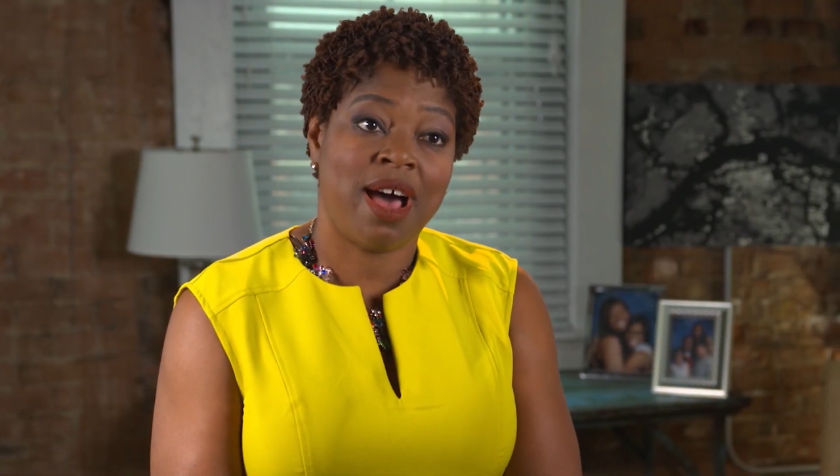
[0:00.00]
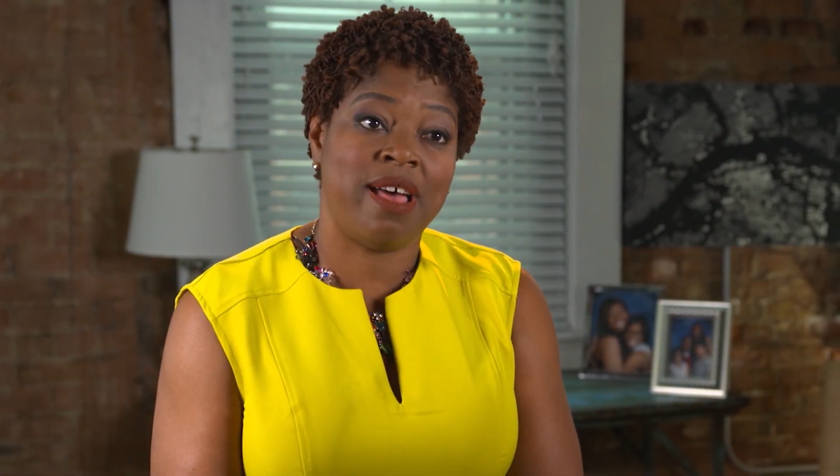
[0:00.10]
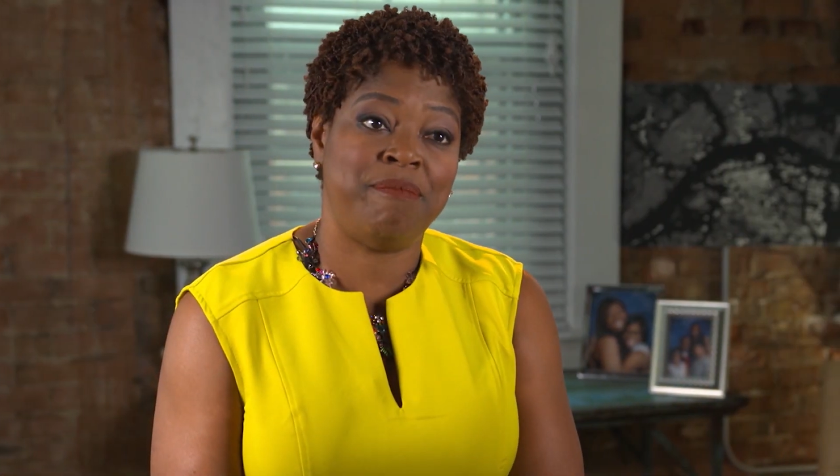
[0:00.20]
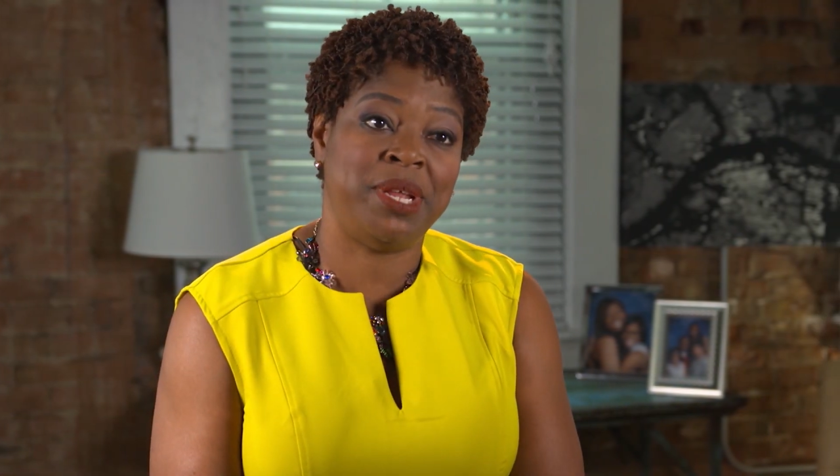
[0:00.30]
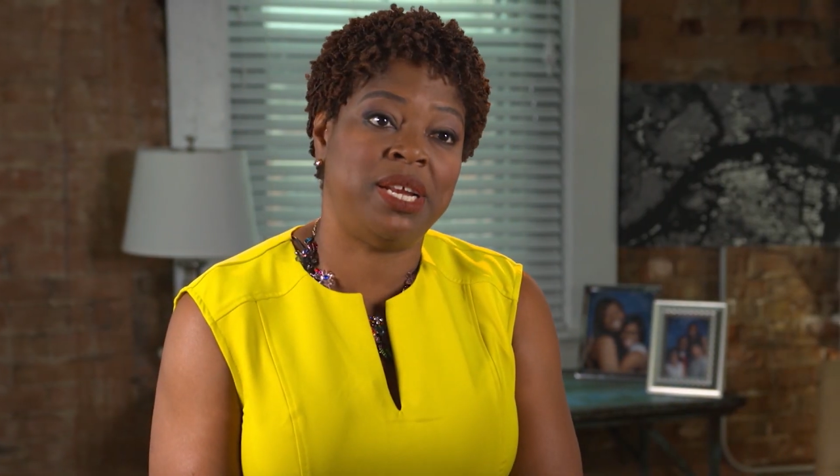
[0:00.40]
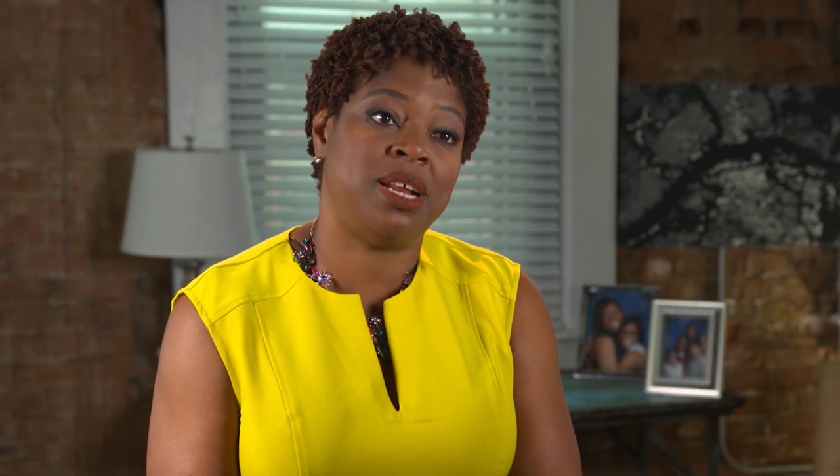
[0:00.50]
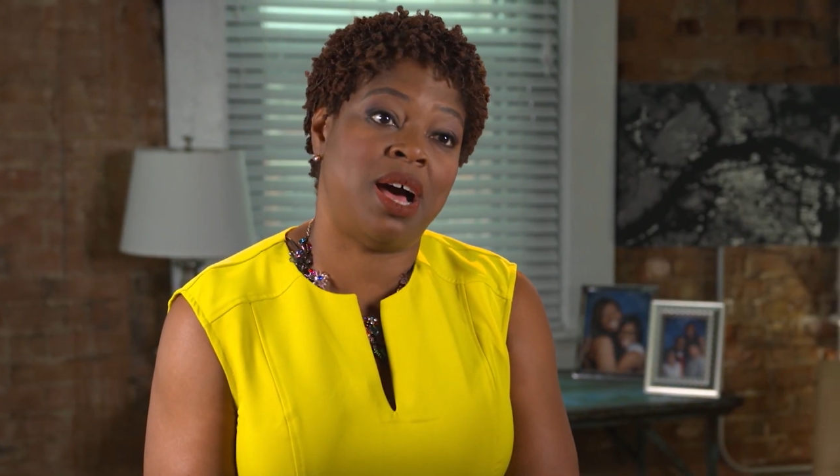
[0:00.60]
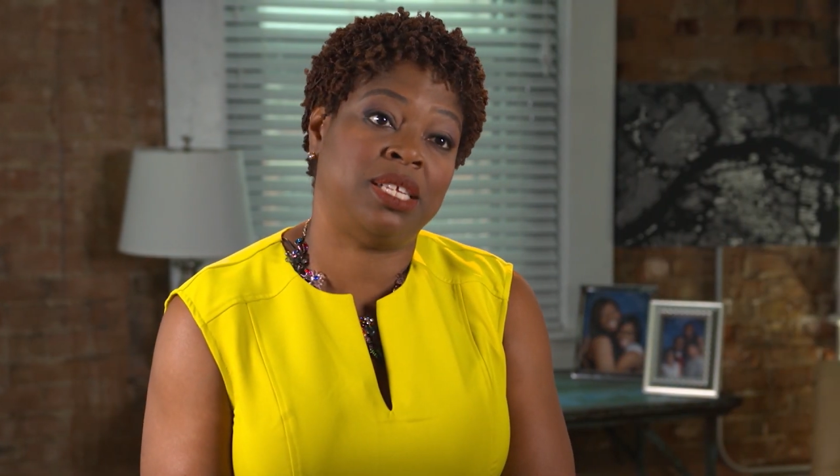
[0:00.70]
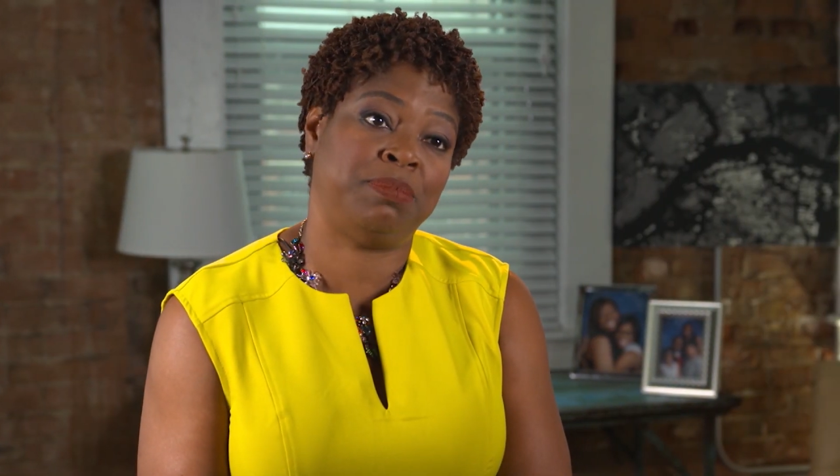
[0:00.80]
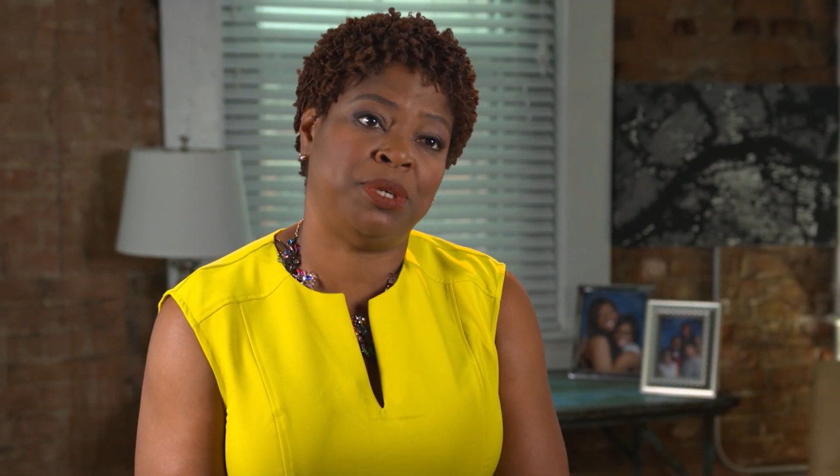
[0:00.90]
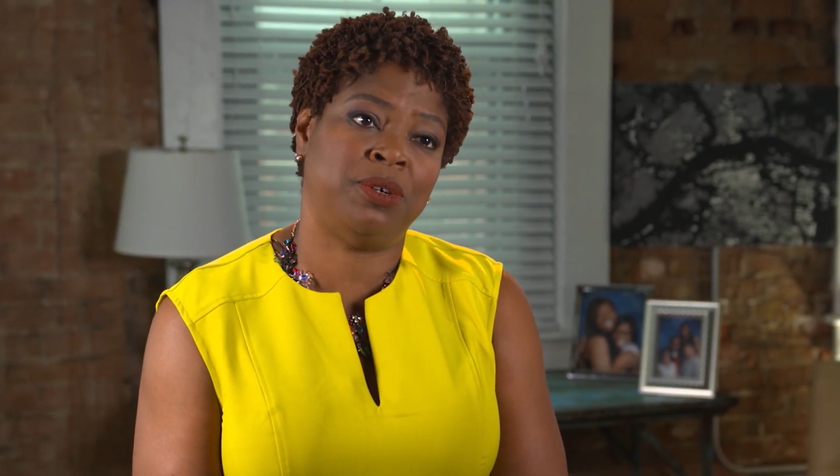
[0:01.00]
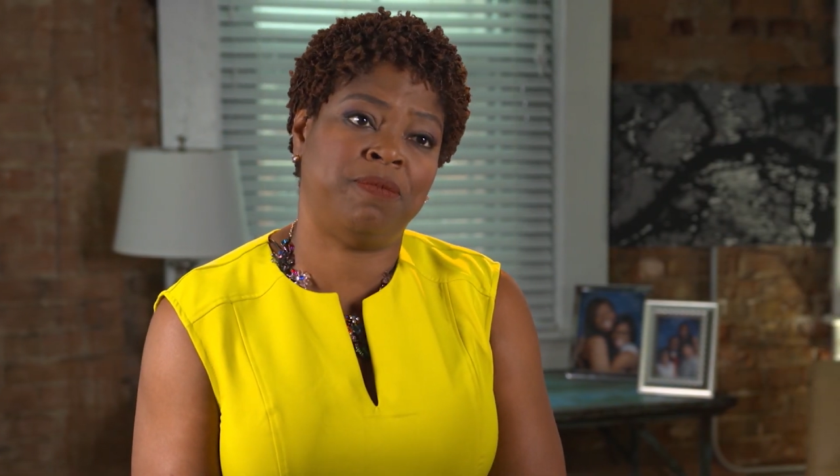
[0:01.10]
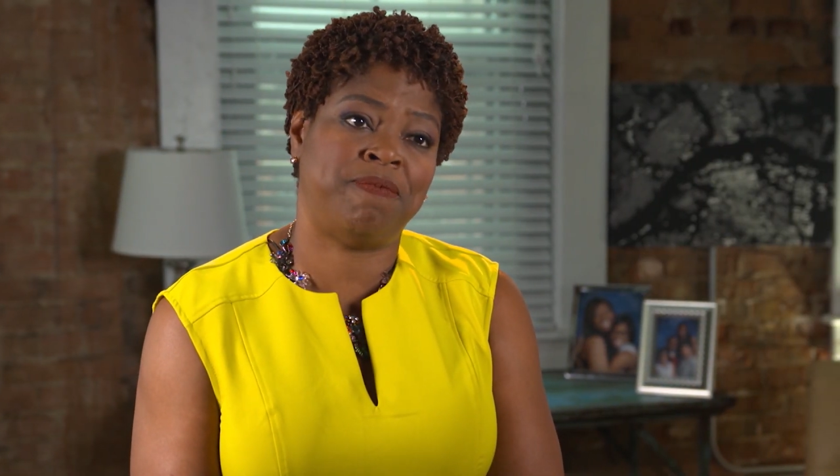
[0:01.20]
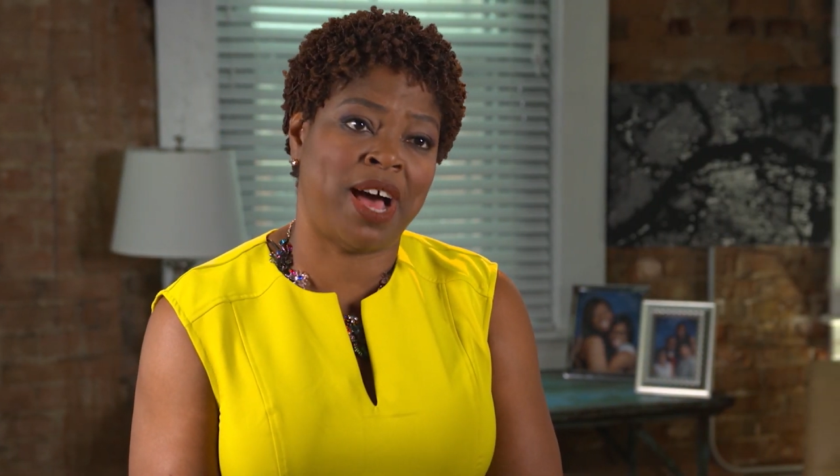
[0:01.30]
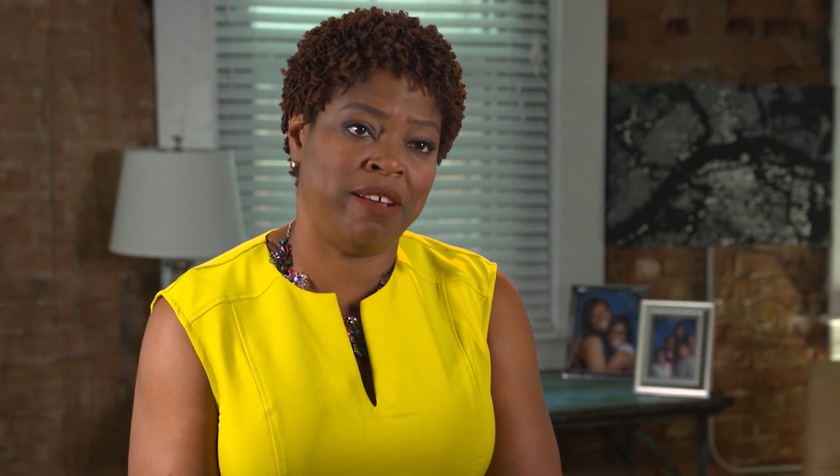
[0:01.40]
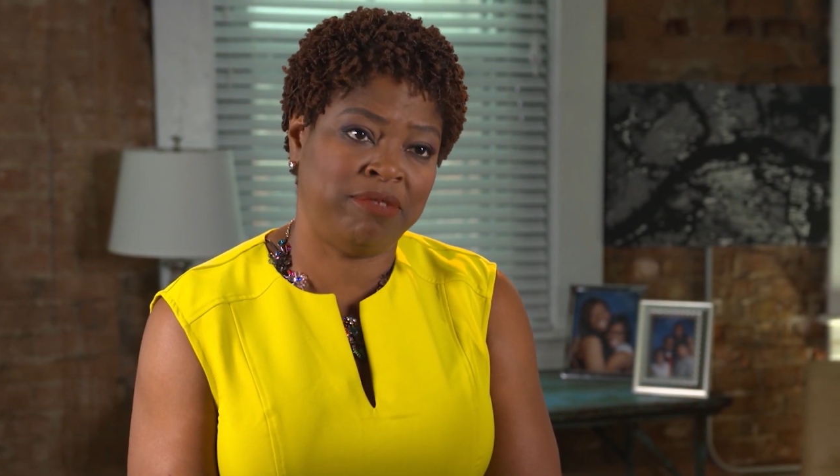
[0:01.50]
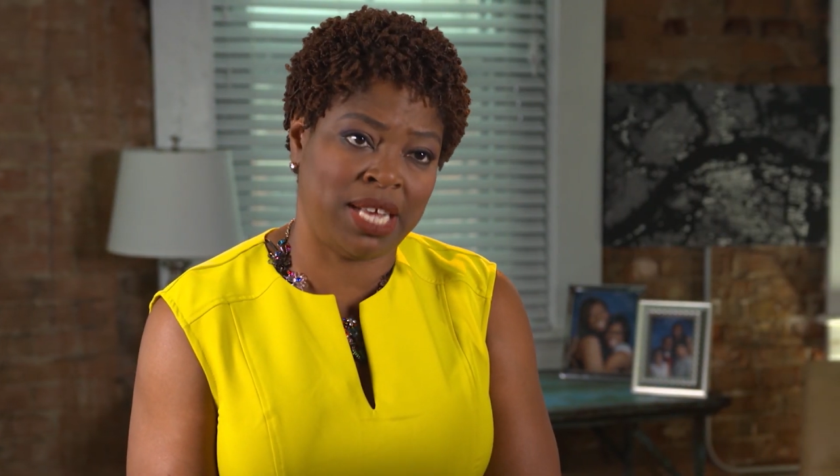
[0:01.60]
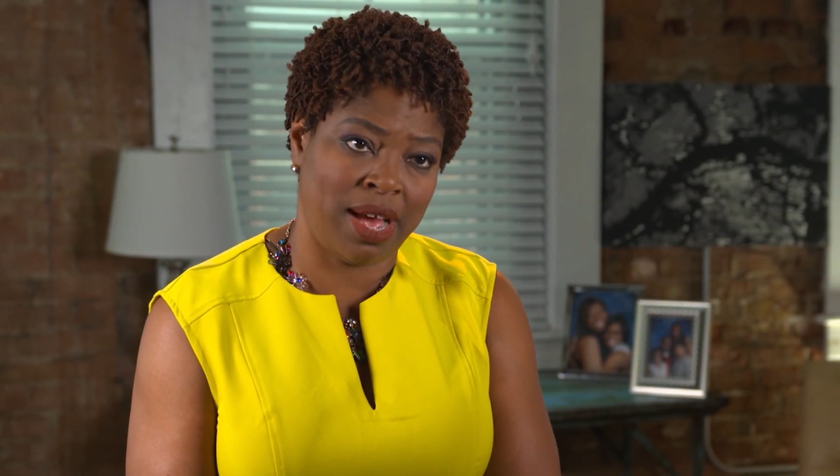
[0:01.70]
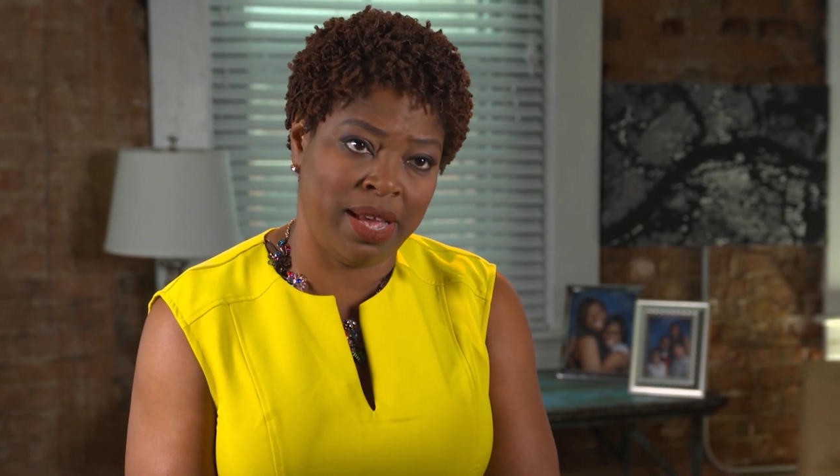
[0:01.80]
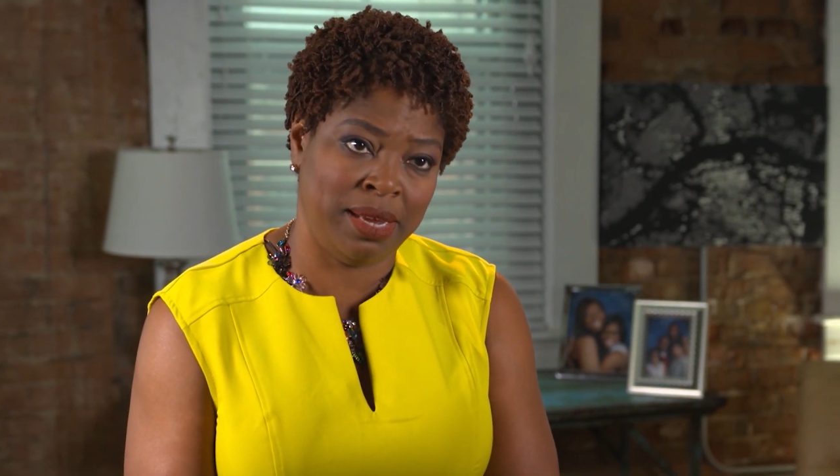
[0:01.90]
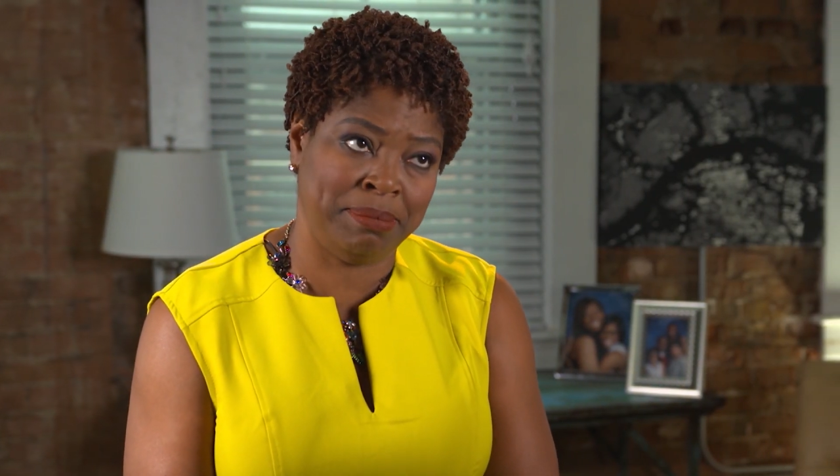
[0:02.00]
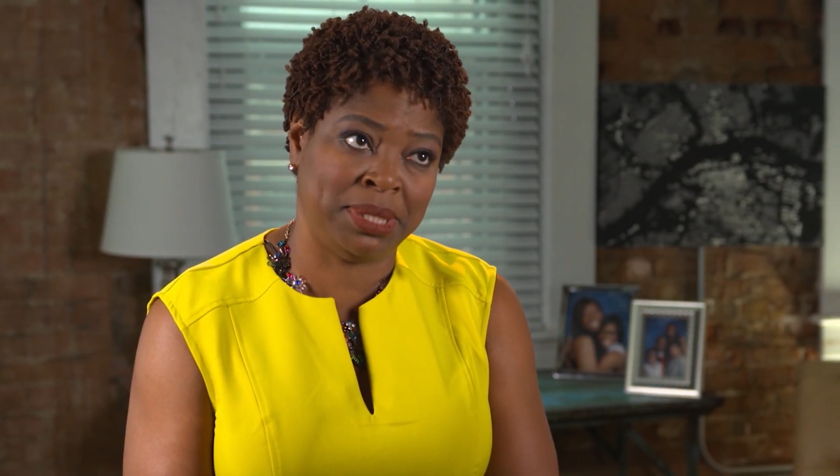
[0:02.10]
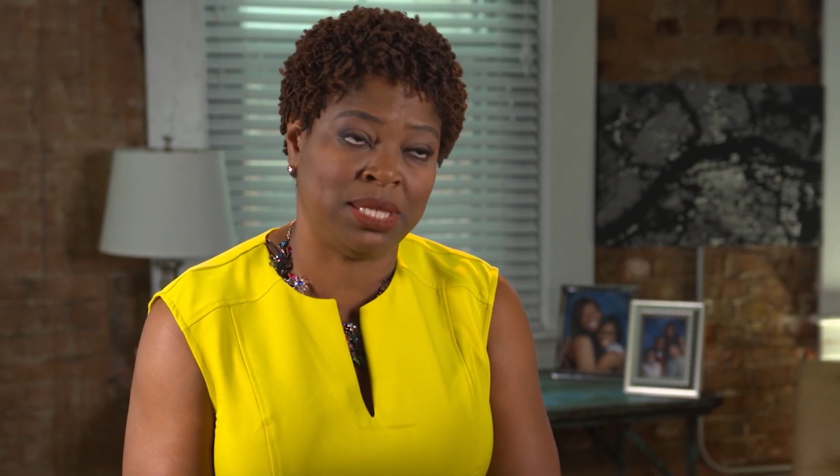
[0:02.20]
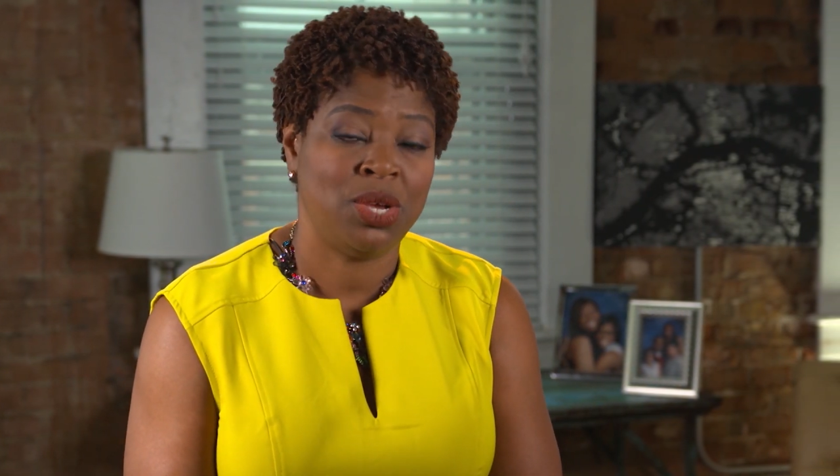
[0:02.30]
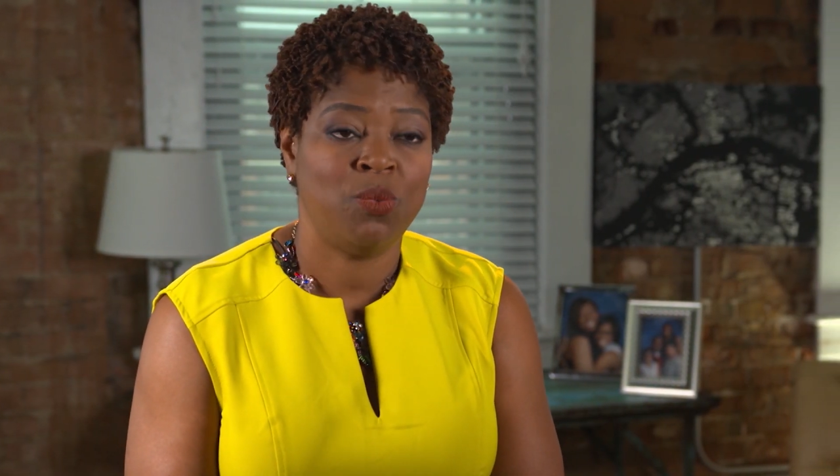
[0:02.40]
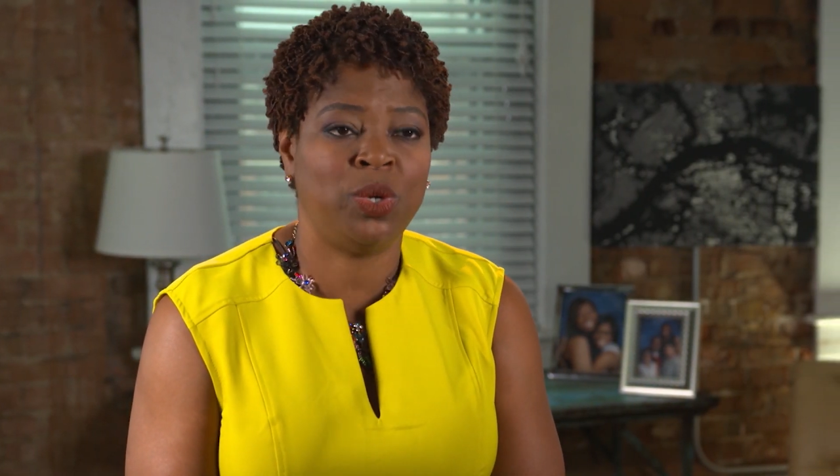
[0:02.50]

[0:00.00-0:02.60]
I have been in the hospital five times,